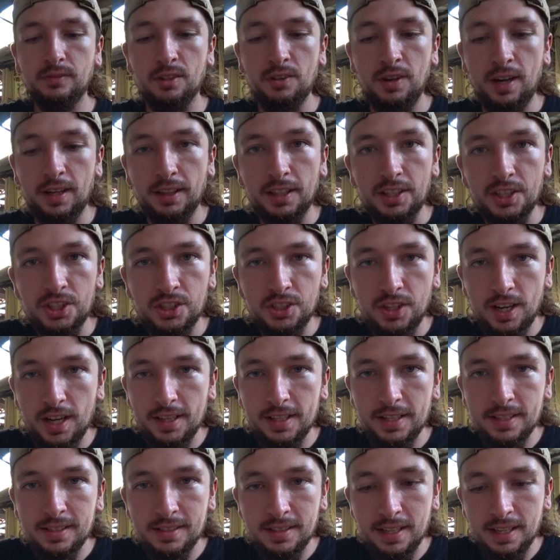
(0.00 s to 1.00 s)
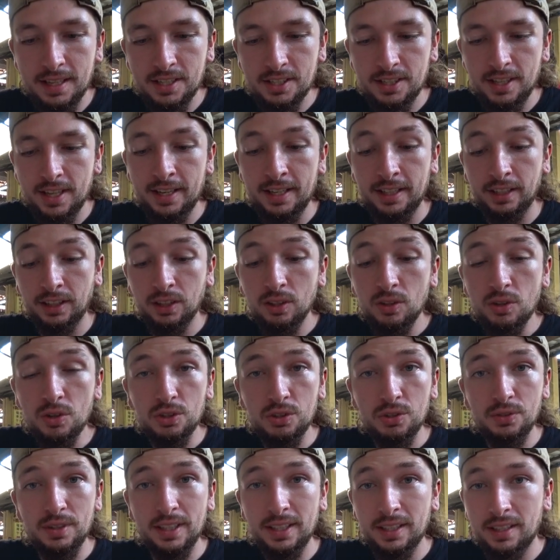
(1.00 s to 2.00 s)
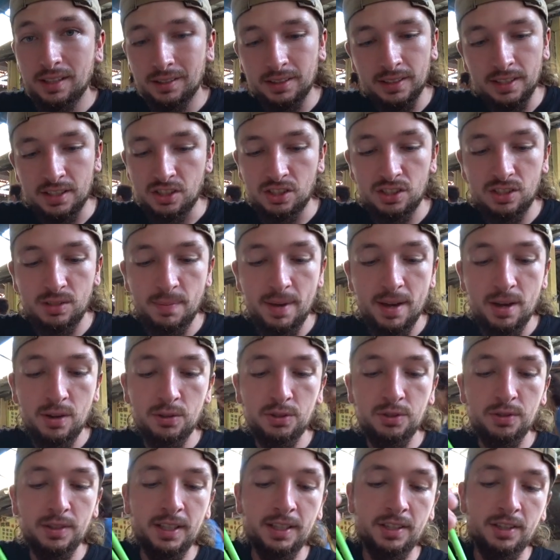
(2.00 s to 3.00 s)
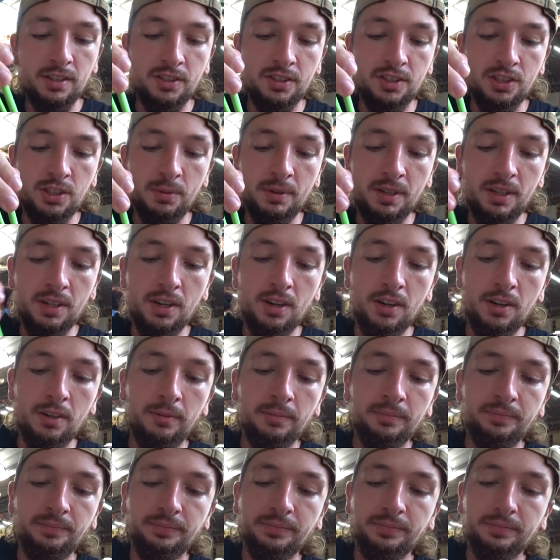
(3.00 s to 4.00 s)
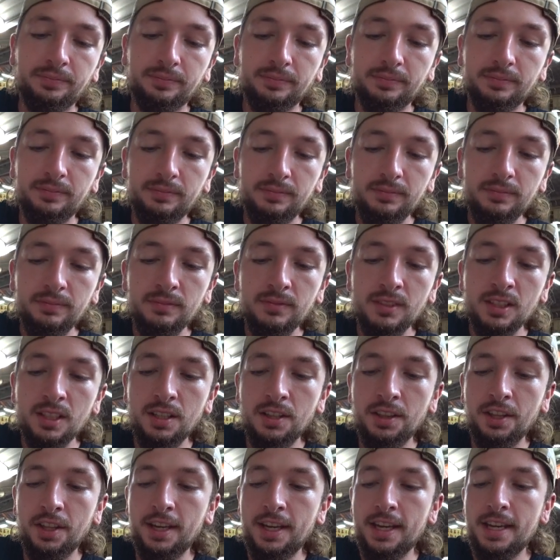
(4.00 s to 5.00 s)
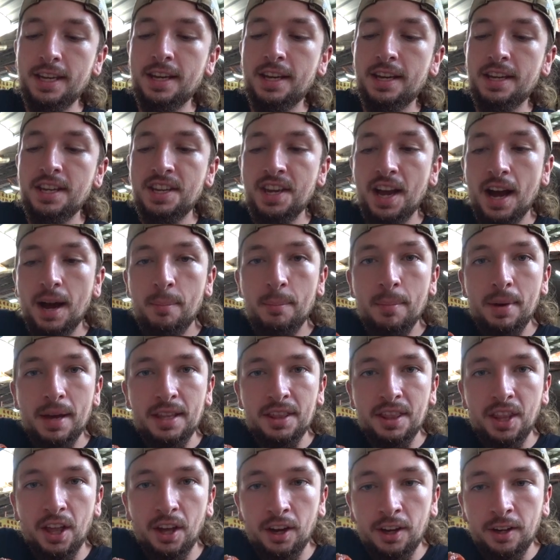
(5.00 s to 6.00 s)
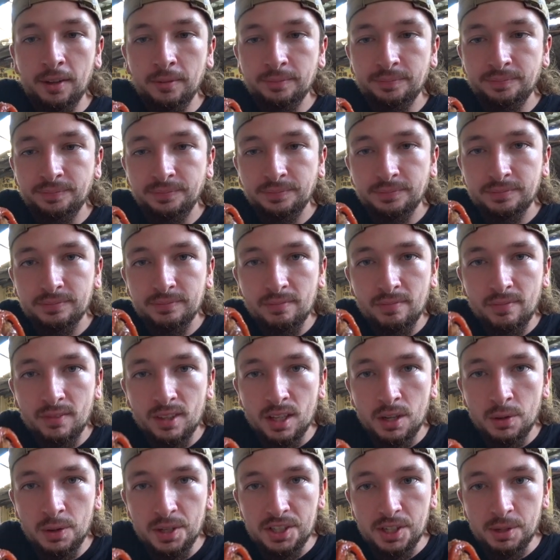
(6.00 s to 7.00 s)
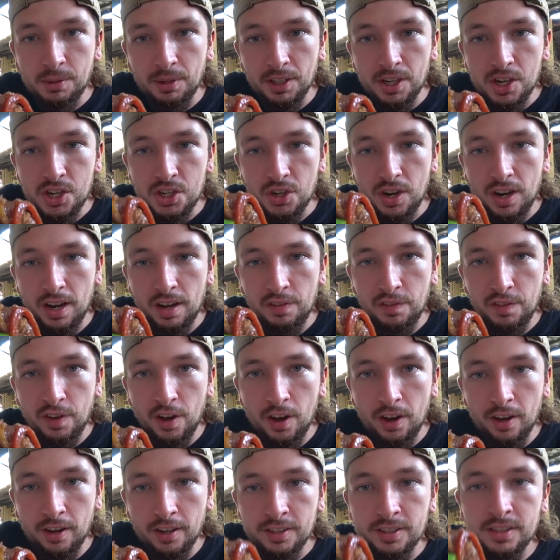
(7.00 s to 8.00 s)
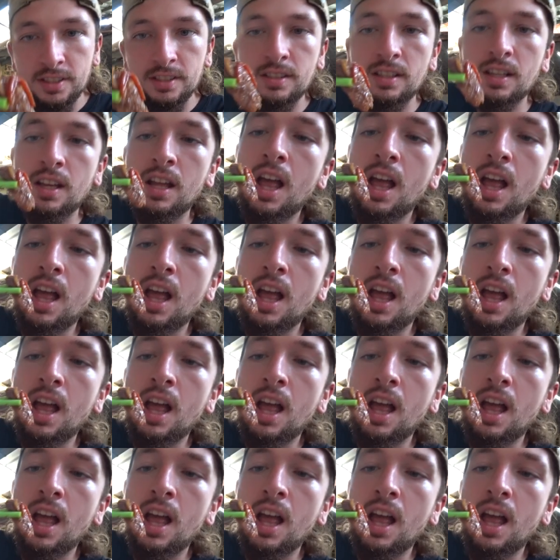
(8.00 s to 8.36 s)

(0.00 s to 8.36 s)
Right, let's try this dish then. It looks really good and it smells really good. So we've got the yam in there, which I'm going to try first.